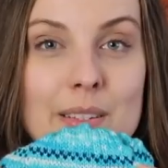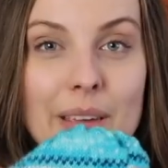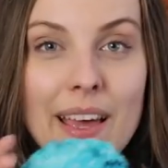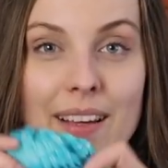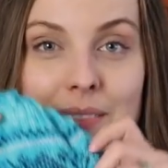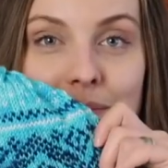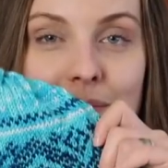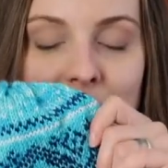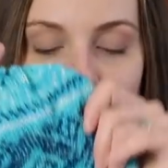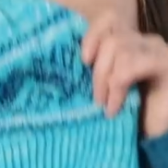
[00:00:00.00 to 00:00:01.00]
so yeah
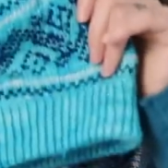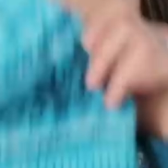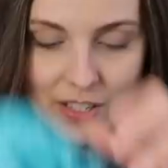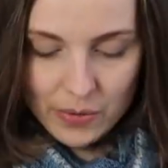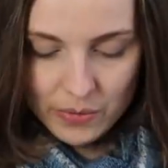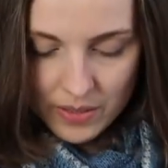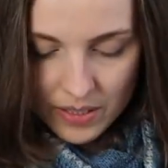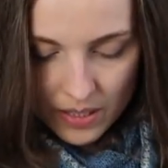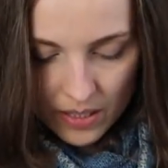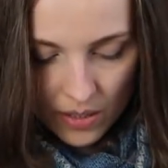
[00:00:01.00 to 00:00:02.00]
hopefully soon
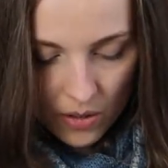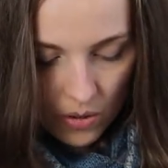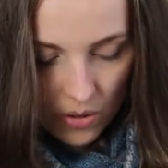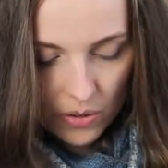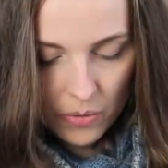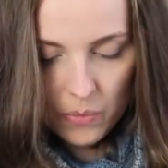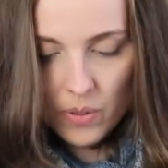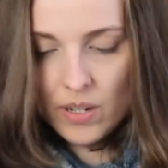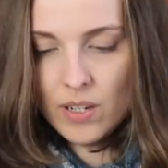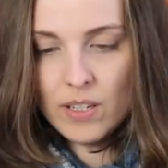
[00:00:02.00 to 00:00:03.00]

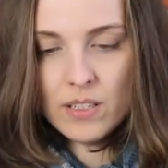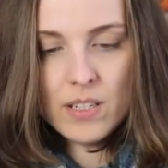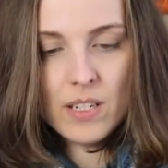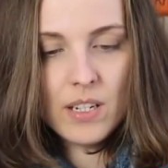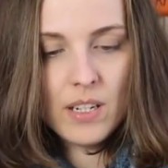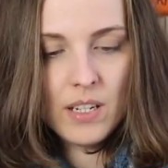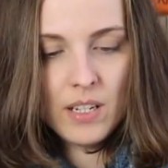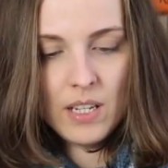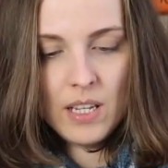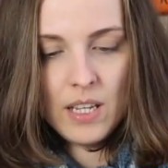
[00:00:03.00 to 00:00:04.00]
what
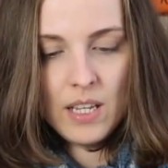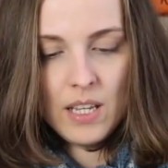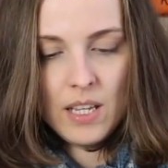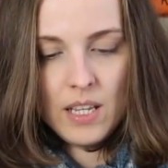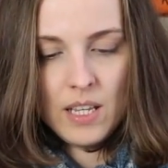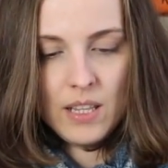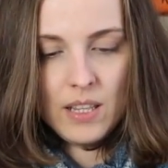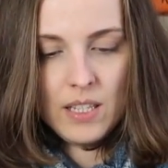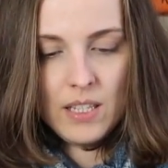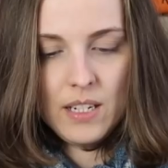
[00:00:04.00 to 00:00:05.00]

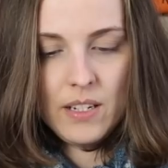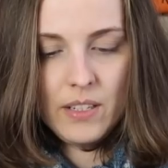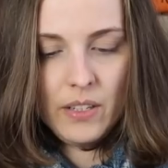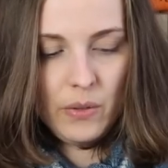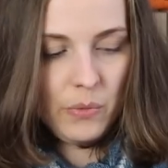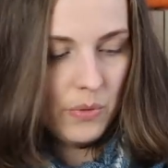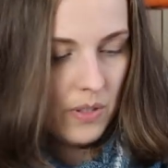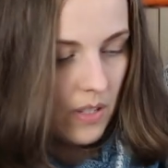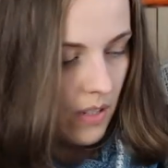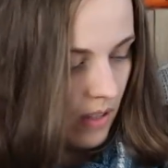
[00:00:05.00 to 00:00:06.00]
did I
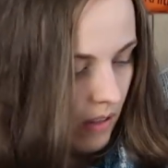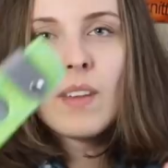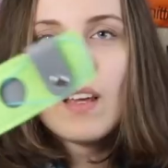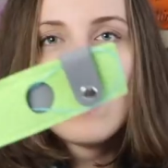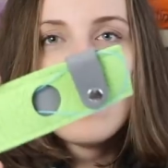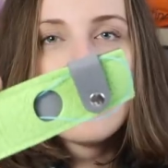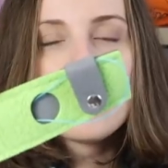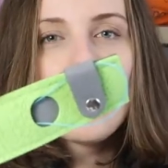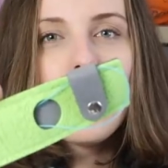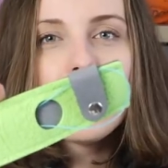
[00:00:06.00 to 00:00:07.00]
use
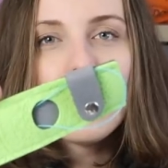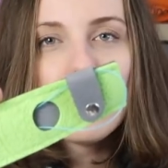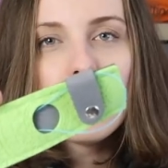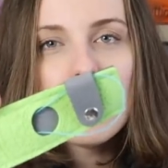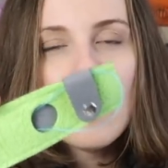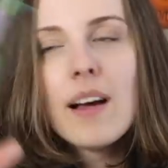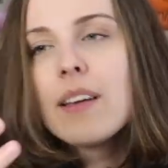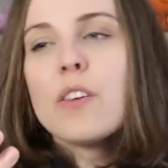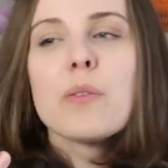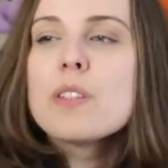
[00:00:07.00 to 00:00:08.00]
so I use
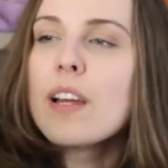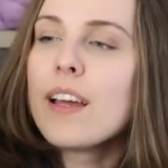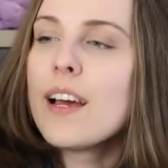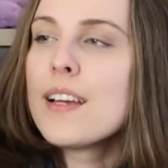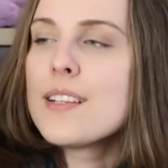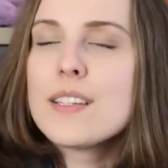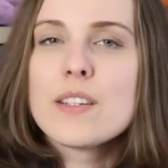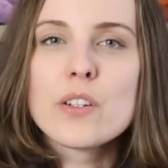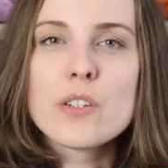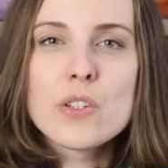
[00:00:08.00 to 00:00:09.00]
I use HiyaHiya
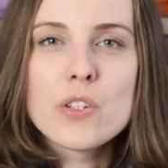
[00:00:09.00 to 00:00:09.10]
inter